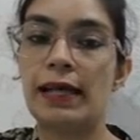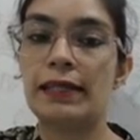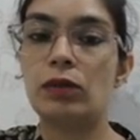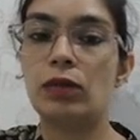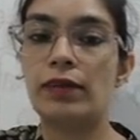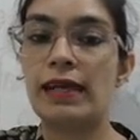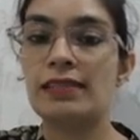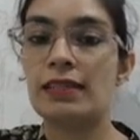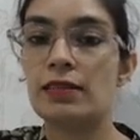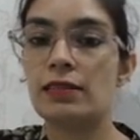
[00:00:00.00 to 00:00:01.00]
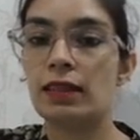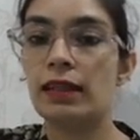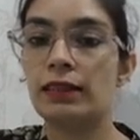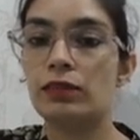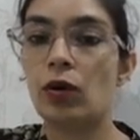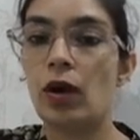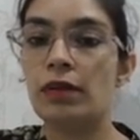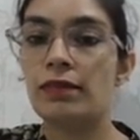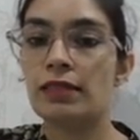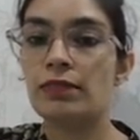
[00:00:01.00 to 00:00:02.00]
value of x, is it's
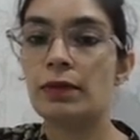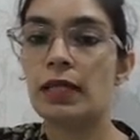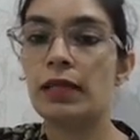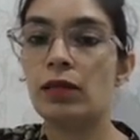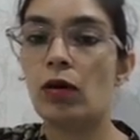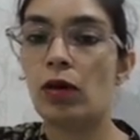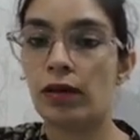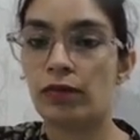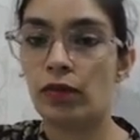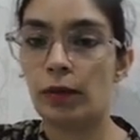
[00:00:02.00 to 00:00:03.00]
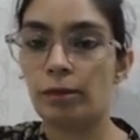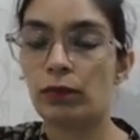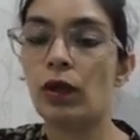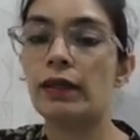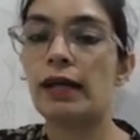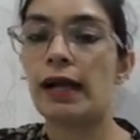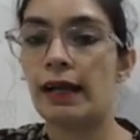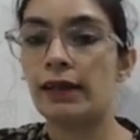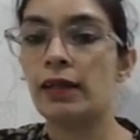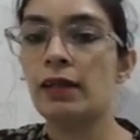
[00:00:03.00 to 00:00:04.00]
always be in or form, not
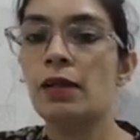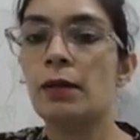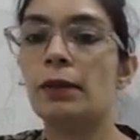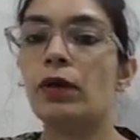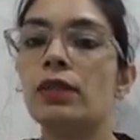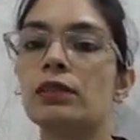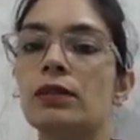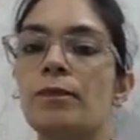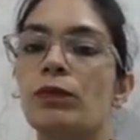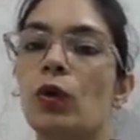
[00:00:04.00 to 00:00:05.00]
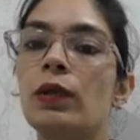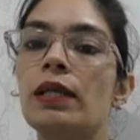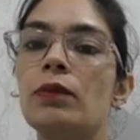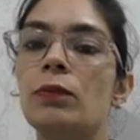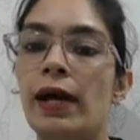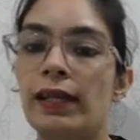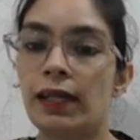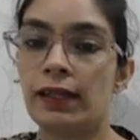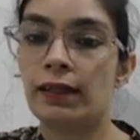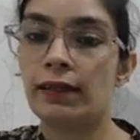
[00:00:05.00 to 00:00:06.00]
and, because only one
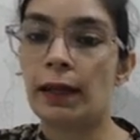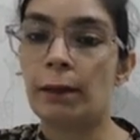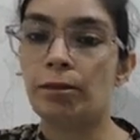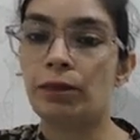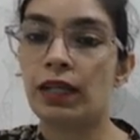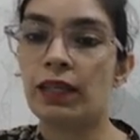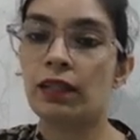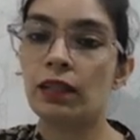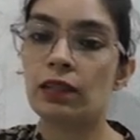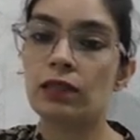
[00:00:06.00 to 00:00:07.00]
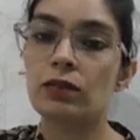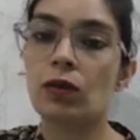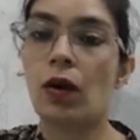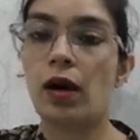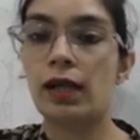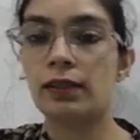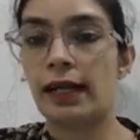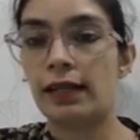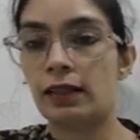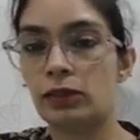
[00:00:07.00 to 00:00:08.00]
at a time, either this or
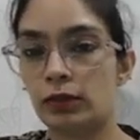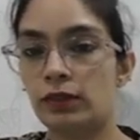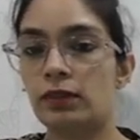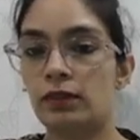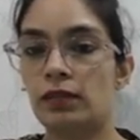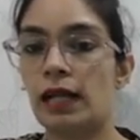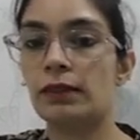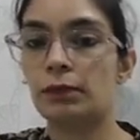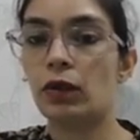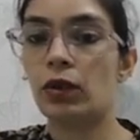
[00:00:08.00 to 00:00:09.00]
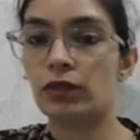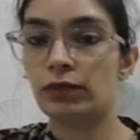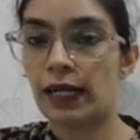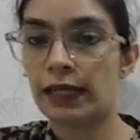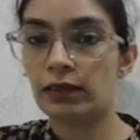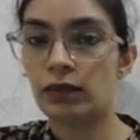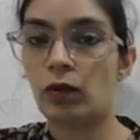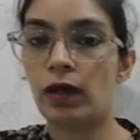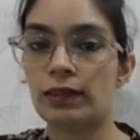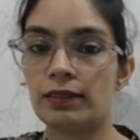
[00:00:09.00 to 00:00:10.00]
that. So that because of that
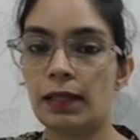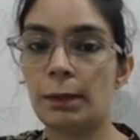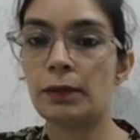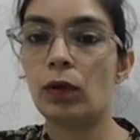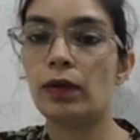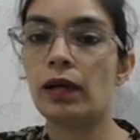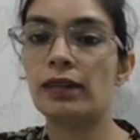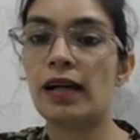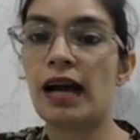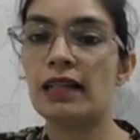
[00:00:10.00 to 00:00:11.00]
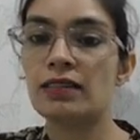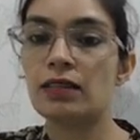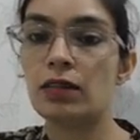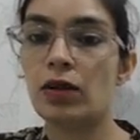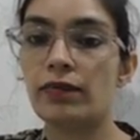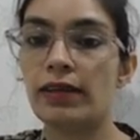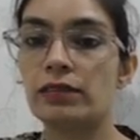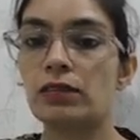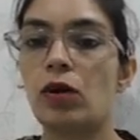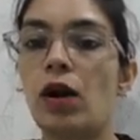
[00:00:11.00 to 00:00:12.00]
concept, the answer of
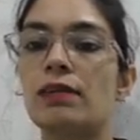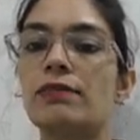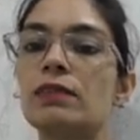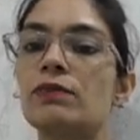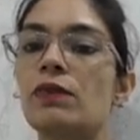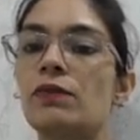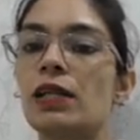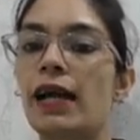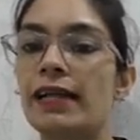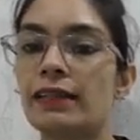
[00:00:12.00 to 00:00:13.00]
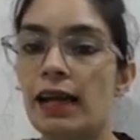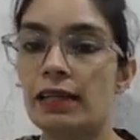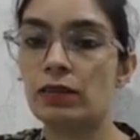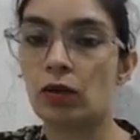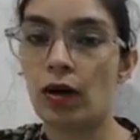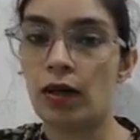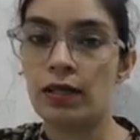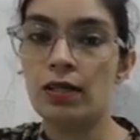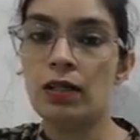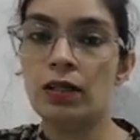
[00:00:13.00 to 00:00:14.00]
x always we will write as
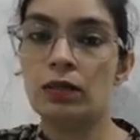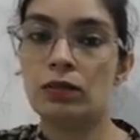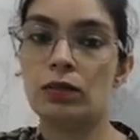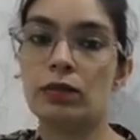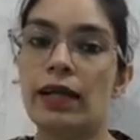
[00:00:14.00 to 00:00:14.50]
or. So